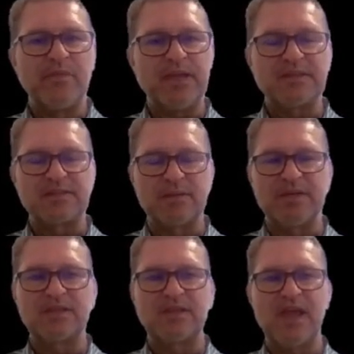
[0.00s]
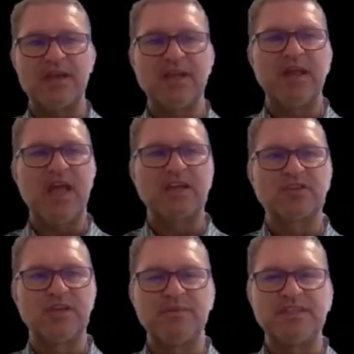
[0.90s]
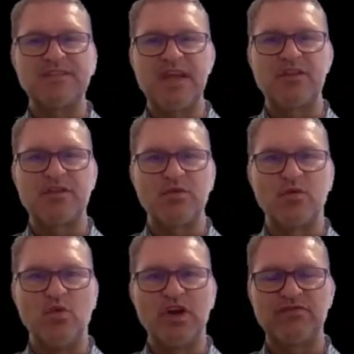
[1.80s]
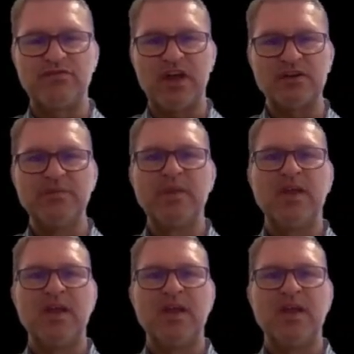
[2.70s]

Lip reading: estimate can actually be sent through a workflow